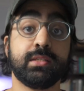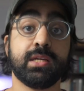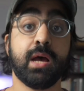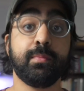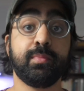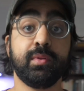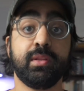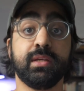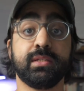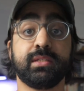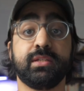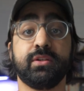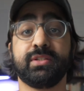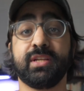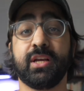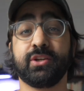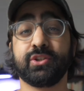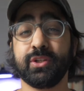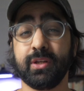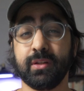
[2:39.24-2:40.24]
top of this, there's
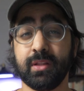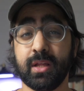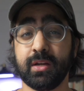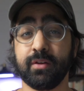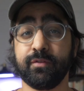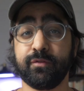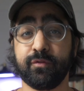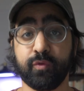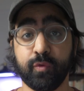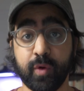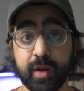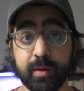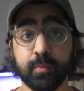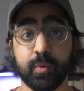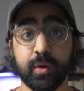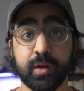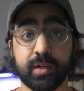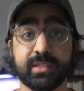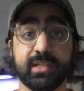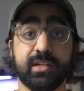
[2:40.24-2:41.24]
actually a lot of
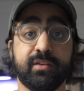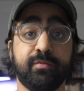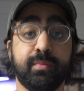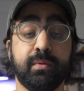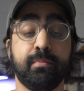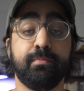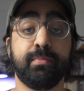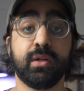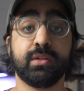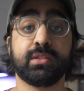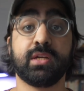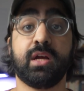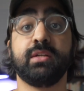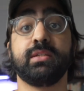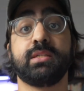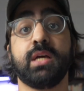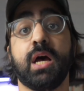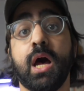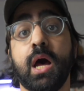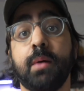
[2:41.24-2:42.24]
frameworks that have been built on
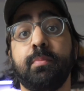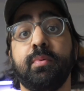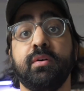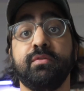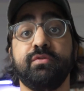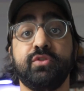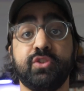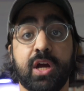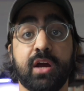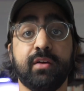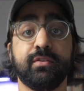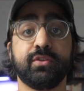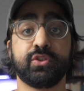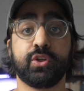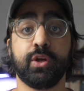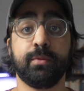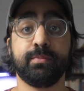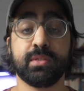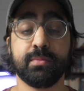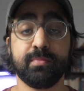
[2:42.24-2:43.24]
top of
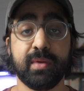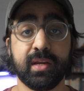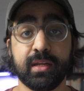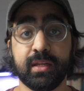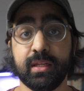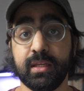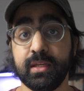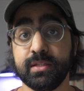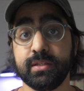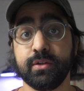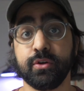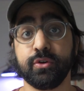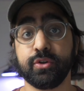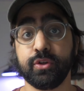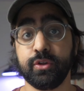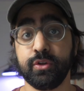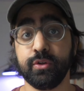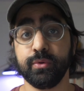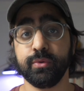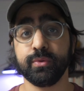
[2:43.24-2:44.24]
JavaScript to make it easier
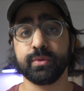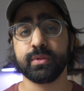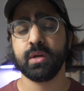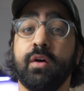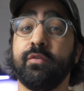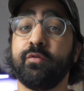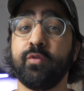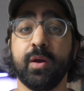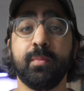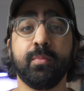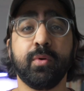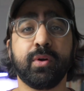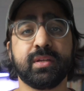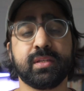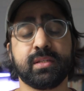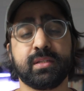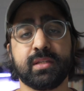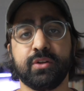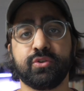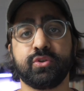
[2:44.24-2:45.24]
to use. A framework is
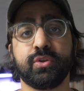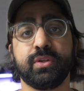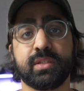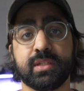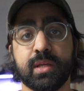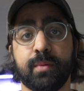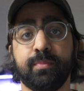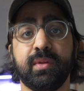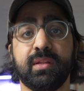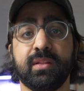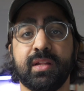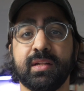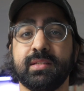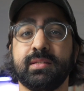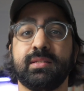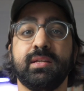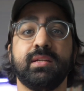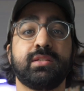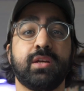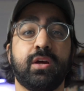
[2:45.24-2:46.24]
essentially something that
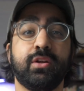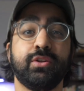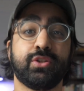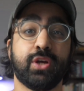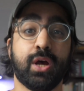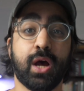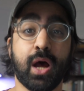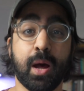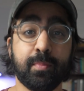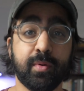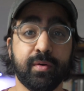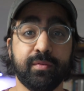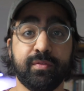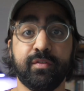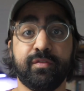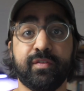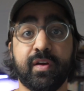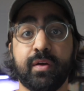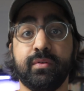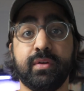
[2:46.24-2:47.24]
sits on top of the
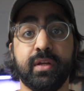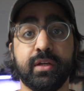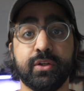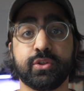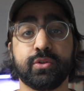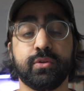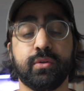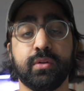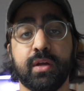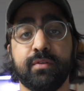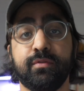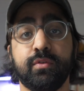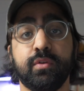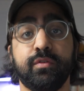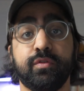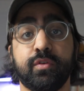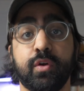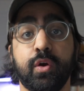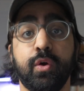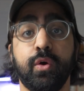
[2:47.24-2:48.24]
foundational level
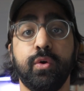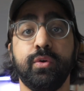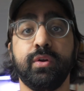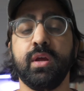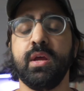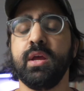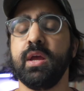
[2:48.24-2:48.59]
of code